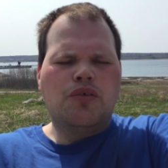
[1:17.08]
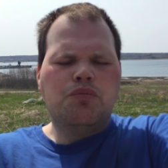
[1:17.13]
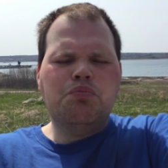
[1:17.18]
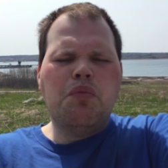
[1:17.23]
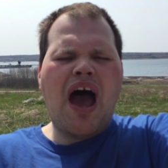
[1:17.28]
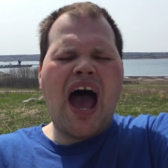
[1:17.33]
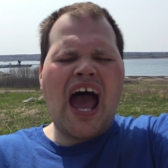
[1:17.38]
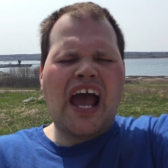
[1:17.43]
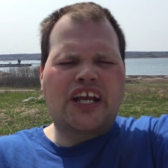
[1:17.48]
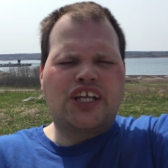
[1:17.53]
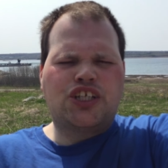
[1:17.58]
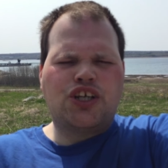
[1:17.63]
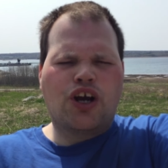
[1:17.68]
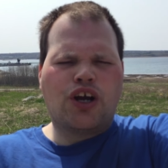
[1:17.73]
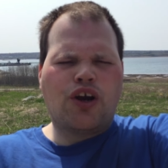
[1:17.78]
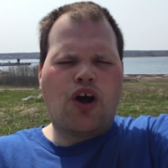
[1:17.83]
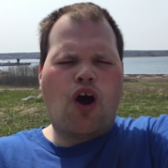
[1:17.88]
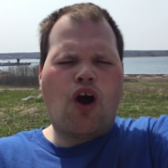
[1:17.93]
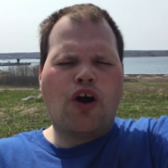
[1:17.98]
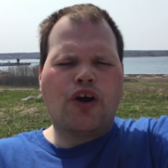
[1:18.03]
Make
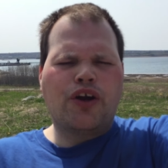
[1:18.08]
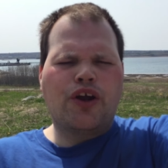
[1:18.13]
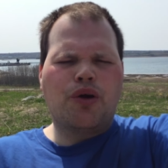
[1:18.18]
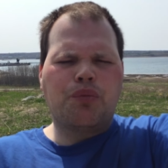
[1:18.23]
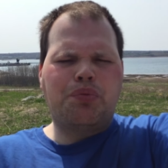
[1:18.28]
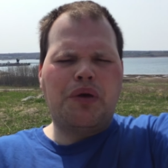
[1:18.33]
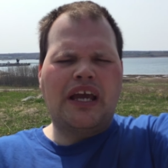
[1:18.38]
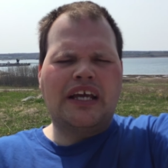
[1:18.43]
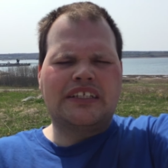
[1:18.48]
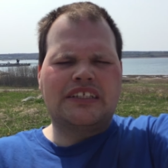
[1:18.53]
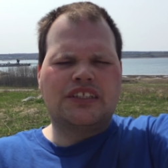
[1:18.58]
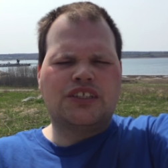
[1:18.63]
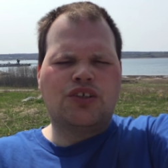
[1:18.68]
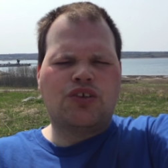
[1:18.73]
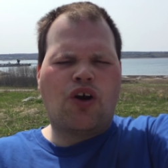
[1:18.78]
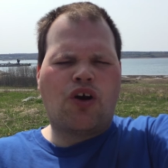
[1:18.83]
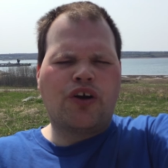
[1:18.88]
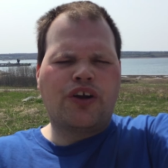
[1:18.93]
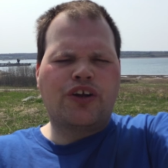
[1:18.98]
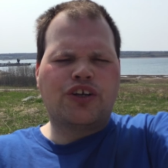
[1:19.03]
sure to order your pizzas
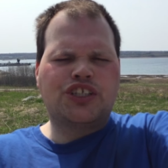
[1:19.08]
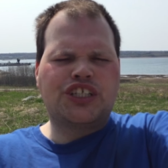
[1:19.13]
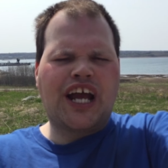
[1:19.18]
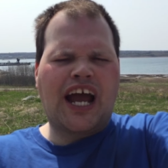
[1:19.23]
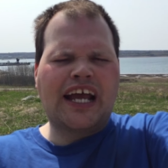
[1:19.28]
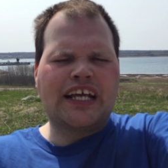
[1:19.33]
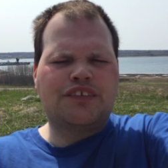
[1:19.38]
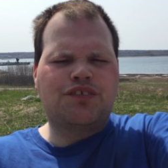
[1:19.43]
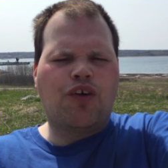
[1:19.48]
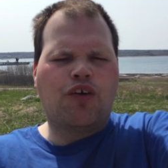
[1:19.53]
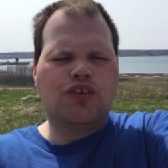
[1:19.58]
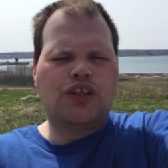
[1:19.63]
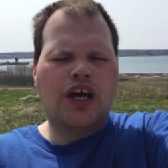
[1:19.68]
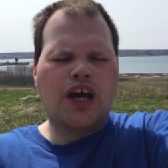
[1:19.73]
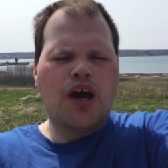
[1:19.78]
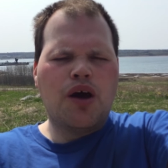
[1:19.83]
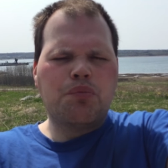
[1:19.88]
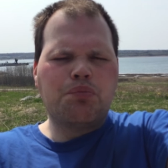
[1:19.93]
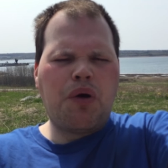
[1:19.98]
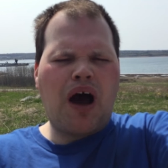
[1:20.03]
and order your Chinese food.
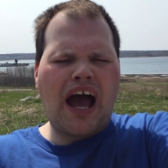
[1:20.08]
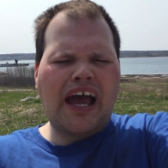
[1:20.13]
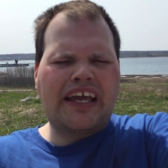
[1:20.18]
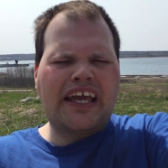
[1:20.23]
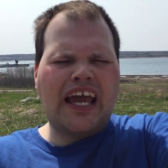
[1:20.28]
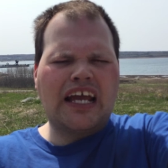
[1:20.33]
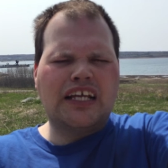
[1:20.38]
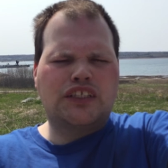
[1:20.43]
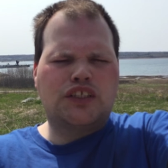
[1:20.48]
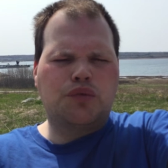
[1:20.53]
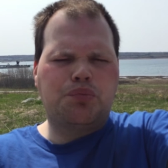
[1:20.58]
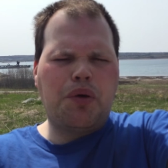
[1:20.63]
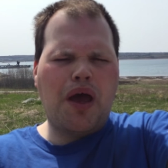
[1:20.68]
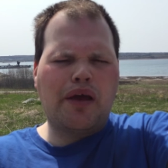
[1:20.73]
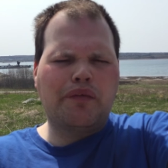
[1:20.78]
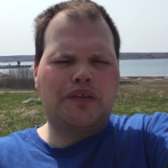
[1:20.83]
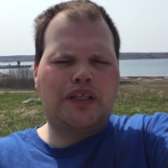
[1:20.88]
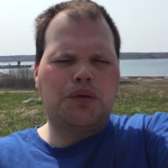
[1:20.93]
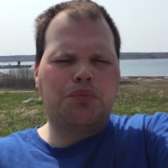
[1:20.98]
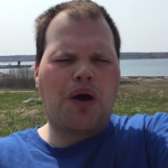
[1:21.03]
Buy cases of
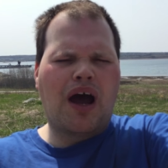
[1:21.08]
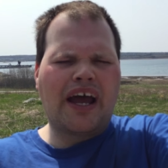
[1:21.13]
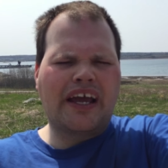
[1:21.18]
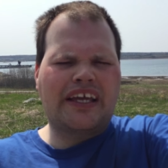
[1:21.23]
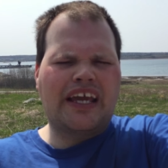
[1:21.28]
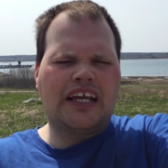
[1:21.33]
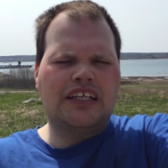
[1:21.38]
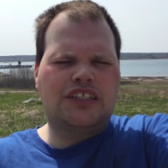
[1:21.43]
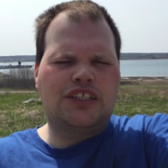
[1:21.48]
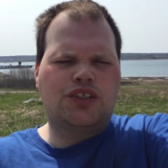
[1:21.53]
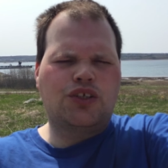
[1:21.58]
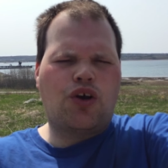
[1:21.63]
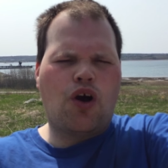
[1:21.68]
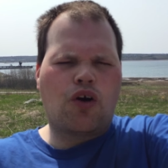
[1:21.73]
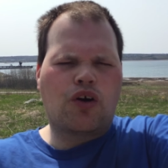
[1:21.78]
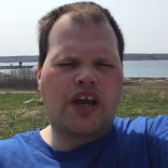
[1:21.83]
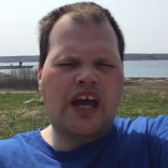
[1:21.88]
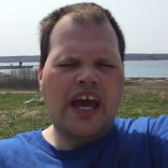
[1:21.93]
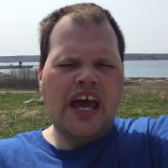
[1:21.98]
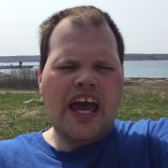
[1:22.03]
Pepsi, buy cases of
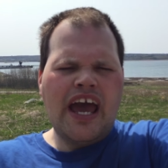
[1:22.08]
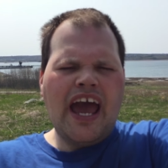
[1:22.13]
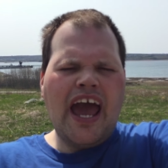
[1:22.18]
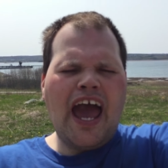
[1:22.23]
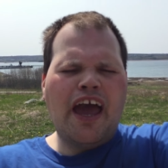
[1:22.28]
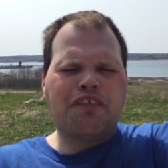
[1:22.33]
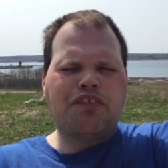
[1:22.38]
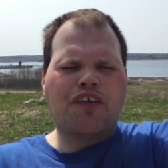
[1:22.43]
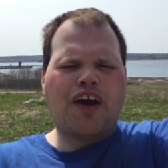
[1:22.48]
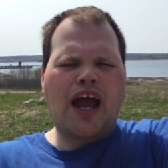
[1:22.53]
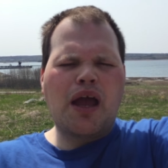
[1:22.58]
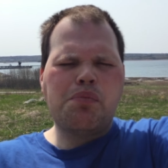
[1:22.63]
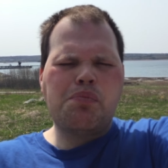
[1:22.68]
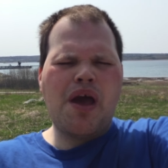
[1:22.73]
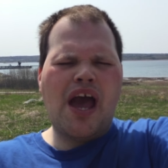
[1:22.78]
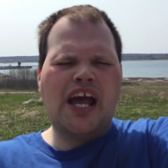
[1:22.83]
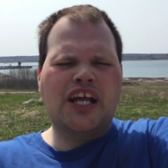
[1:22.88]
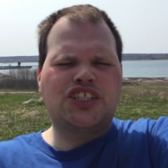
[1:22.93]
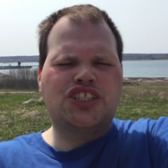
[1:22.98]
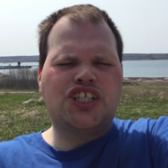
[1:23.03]
Coke. Hey for
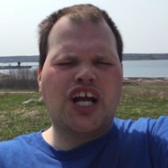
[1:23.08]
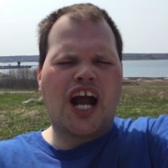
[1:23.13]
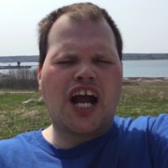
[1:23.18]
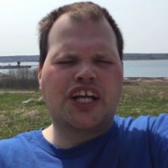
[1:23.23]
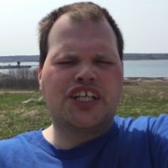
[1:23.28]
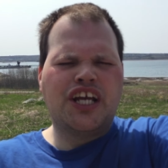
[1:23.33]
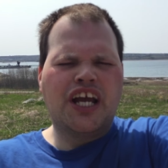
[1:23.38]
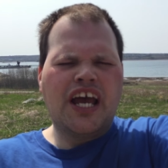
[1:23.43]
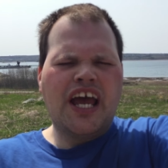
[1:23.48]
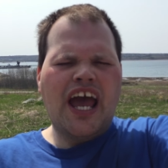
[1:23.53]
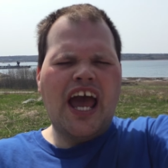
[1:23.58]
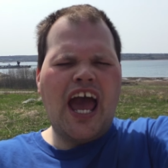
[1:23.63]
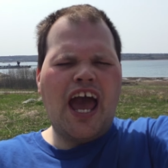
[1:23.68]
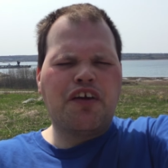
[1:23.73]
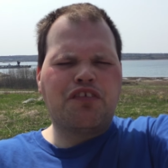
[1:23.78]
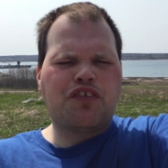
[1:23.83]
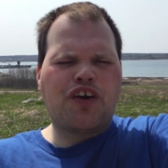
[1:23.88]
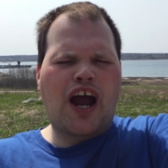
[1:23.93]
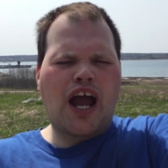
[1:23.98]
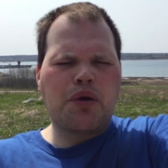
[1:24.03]
iPads, charge. Hey
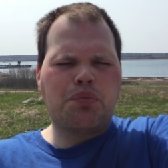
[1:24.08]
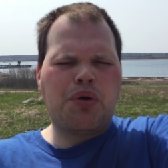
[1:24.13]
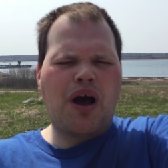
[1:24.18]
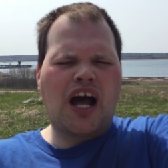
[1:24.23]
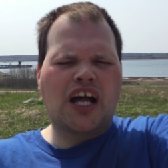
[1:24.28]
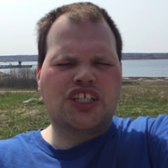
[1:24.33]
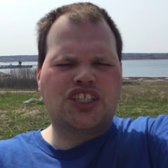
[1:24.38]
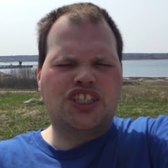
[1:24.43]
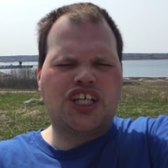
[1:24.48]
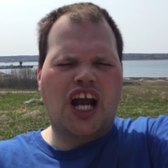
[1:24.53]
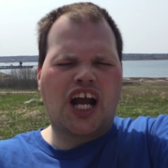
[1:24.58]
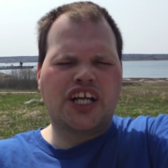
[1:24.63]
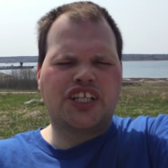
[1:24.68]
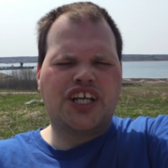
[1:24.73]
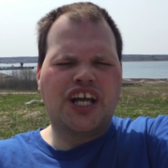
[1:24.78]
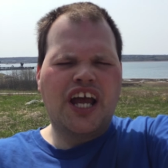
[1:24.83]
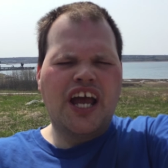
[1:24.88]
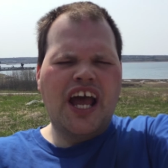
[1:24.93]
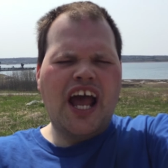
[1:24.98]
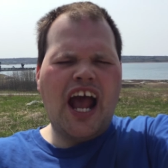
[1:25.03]
for iPods, charge.
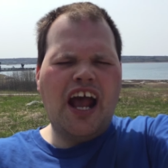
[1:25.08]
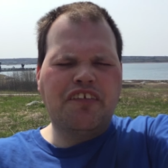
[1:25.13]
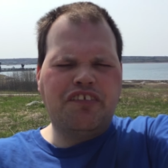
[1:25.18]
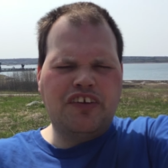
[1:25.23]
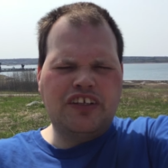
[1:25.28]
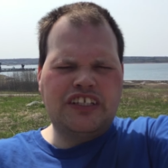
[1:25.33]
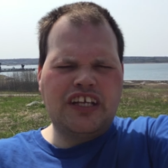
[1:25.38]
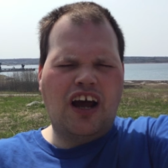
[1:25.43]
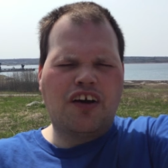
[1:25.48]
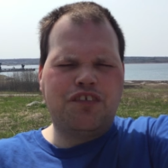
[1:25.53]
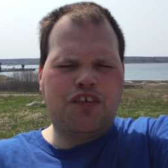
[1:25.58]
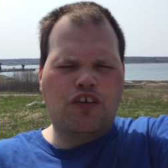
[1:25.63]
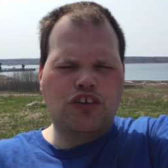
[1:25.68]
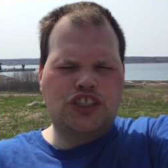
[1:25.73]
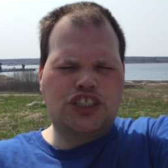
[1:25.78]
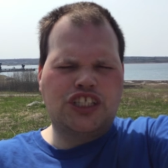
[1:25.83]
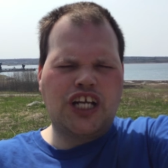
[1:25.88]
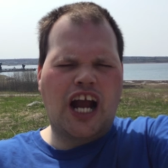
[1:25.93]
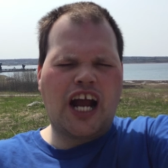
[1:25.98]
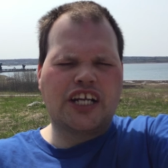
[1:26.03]
Hey for cell
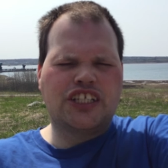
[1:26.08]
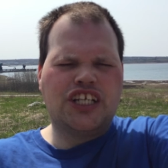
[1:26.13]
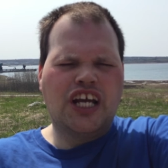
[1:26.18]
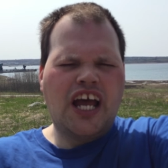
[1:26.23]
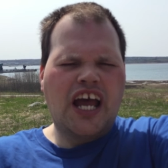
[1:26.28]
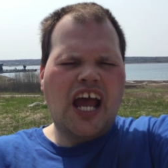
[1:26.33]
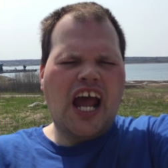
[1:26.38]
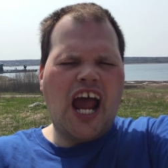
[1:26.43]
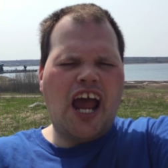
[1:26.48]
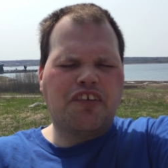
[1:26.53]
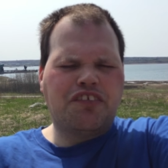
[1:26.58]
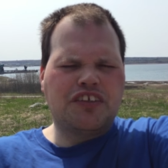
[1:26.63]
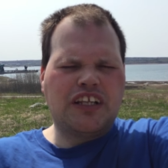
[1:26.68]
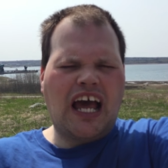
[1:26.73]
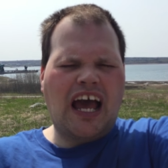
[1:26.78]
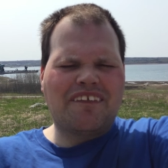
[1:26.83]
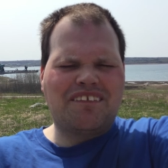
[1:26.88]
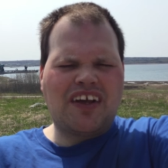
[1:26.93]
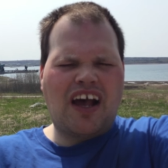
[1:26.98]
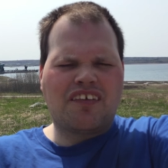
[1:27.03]
phone charge. Hey for
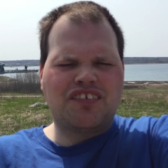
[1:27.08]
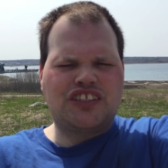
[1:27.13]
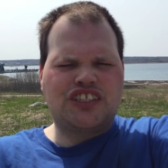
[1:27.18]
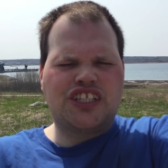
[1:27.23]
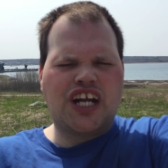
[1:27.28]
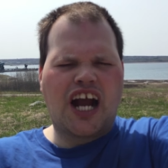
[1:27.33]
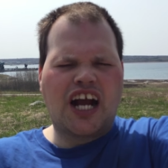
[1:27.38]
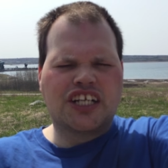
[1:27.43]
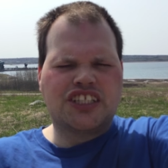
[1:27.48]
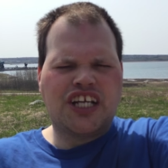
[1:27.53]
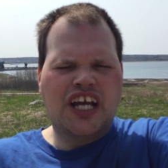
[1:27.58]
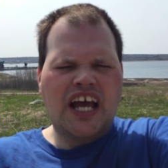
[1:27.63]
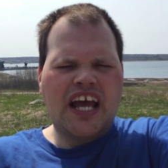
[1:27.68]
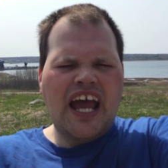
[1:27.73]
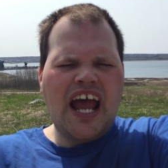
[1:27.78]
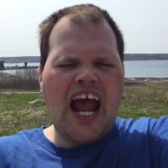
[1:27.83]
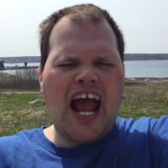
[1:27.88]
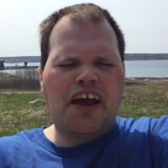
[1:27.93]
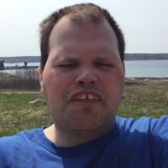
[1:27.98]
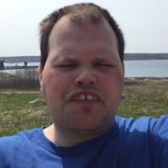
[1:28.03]
laptops, charge.
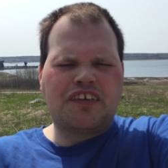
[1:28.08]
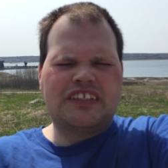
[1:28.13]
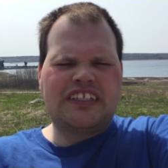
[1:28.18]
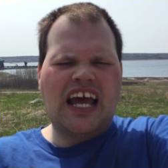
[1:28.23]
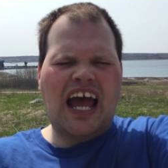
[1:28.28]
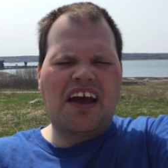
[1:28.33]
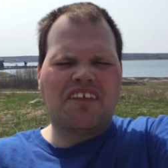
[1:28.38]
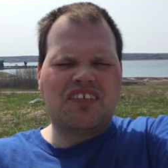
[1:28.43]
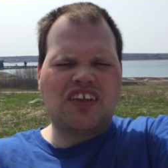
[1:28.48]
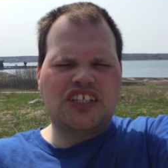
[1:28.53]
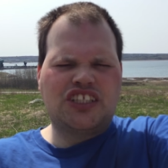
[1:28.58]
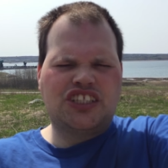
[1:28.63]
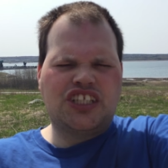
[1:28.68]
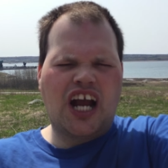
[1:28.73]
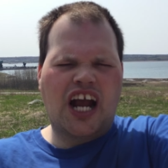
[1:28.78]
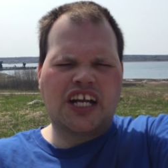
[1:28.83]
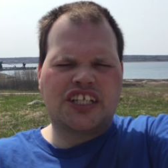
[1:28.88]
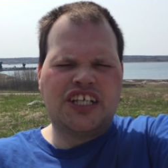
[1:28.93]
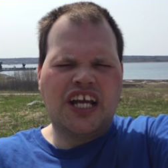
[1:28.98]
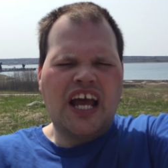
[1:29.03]
Hey for tablets,
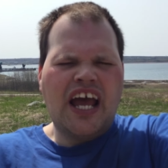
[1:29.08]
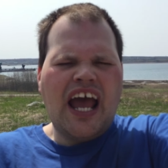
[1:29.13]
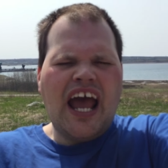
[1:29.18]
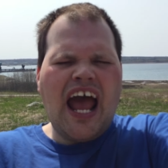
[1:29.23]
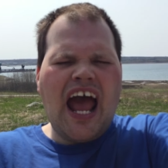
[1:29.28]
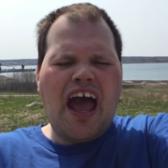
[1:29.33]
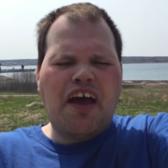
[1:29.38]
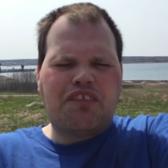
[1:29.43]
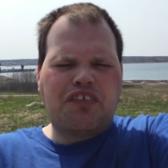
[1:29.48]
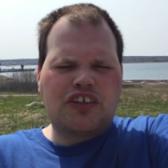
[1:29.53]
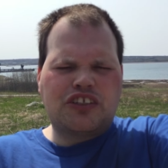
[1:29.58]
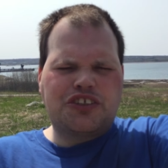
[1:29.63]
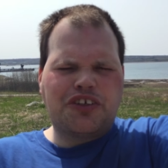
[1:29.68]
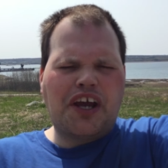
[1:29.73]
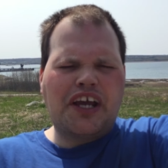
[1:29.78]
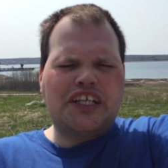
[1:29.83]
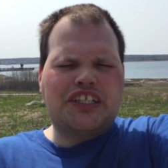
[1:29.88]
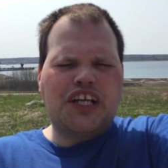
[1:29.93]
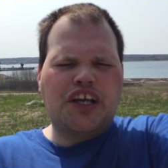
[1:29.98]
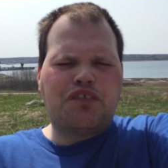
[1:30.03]
charge. Hey for
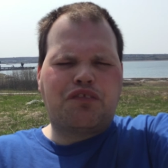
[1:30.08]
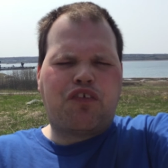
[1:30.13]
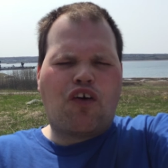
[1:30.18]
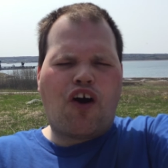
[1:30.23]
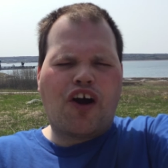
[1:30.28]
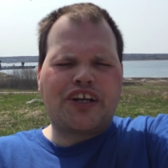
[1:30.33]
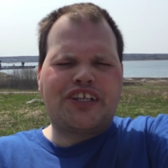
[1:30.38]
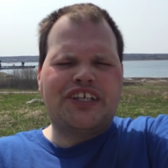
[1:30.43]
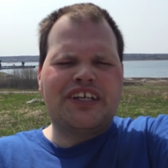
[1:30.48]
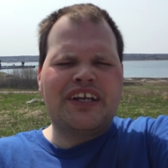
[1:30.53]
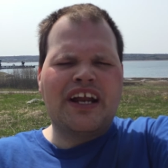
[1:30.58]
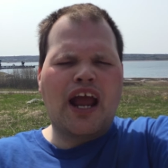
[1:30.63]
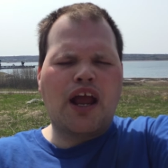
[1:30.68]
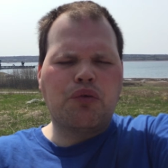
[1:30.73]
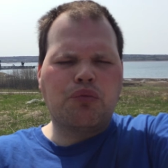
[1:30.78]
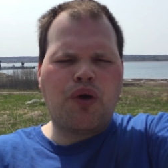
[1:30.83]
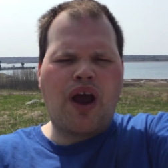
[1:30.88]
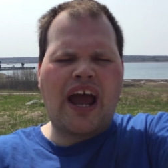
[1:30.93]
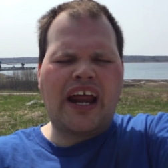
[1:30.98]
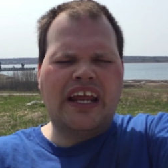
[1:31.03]
g you
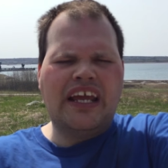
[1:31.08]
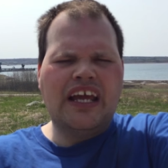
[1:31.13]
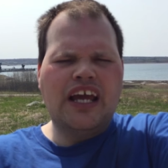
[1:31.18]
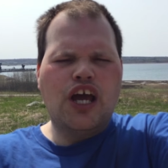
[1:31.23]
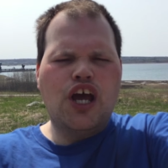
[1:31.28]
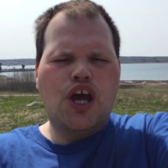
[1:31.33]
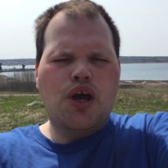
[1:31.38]
fortune ready